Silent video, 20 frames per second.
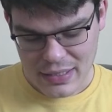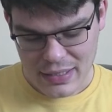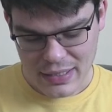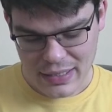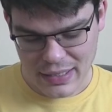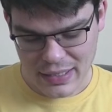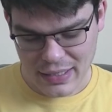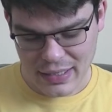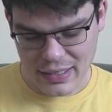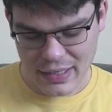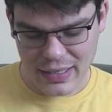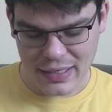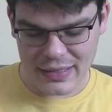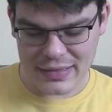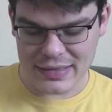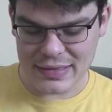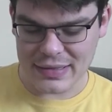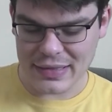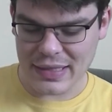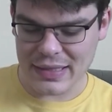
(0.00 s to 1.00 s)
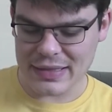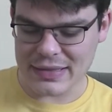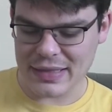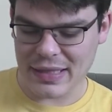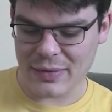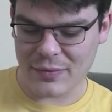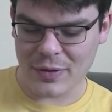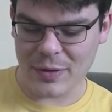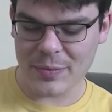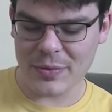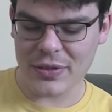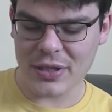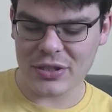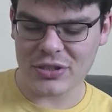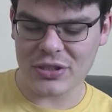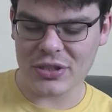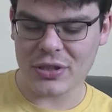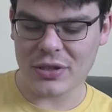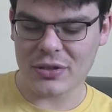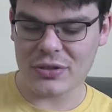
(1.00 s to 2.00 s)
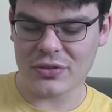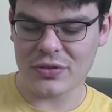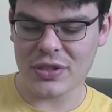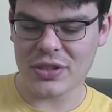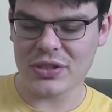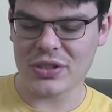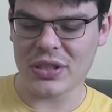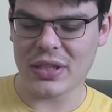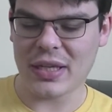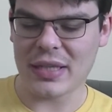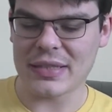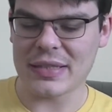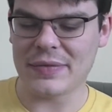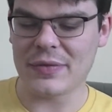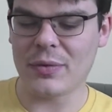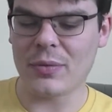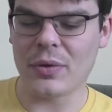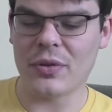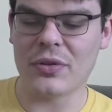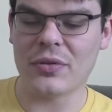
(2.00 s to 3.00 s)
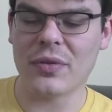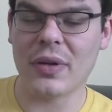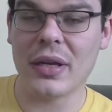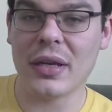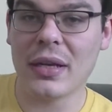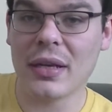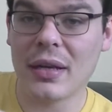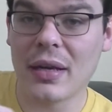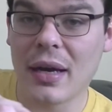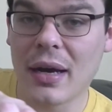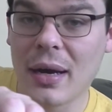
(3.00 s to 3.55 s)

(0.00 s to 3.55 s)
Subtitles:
It is a reproduction cartridge, in case if you're wondering.